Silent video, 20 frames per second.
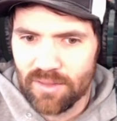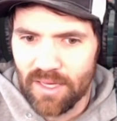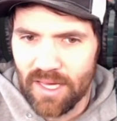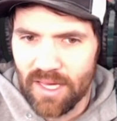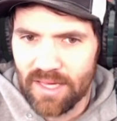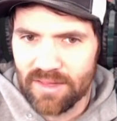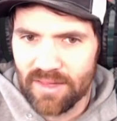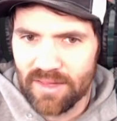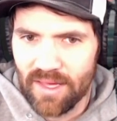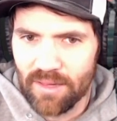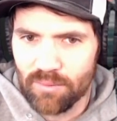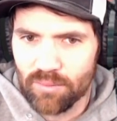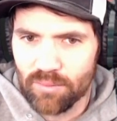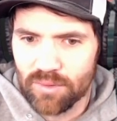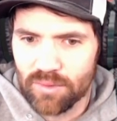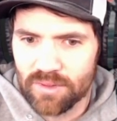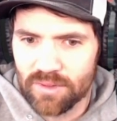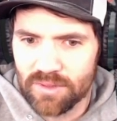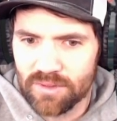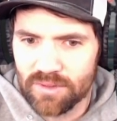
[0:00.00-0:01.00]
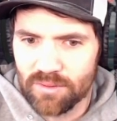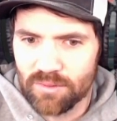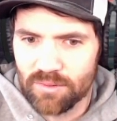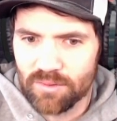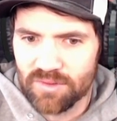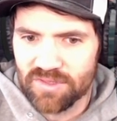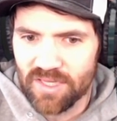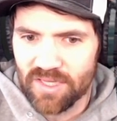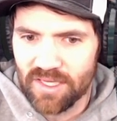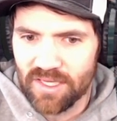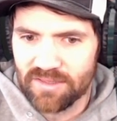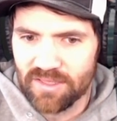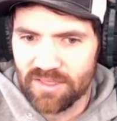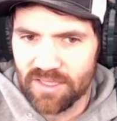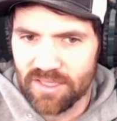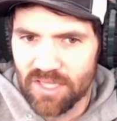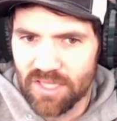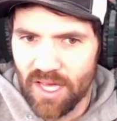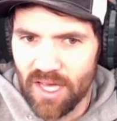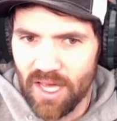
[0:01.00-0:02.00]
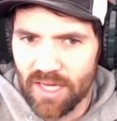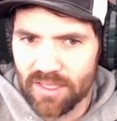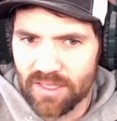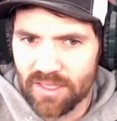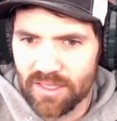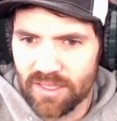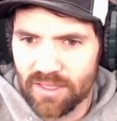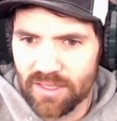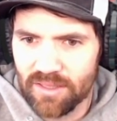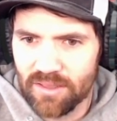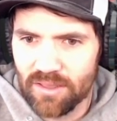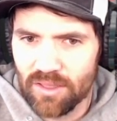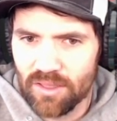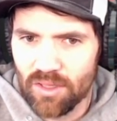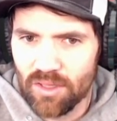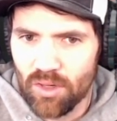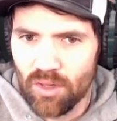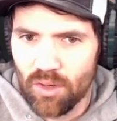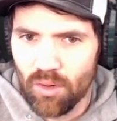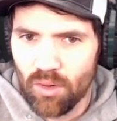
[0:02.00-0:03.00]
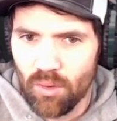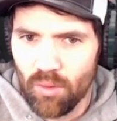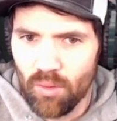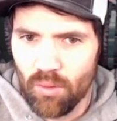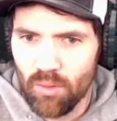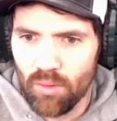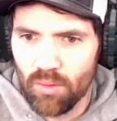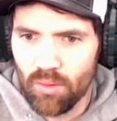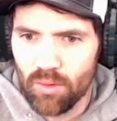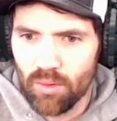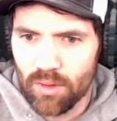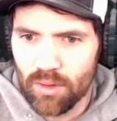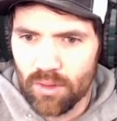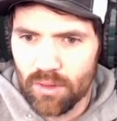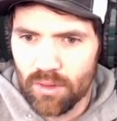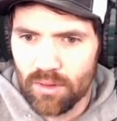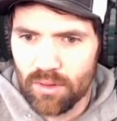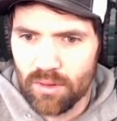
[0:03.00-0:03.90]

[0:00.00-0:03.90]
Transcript: and that will set it to each hotkey, or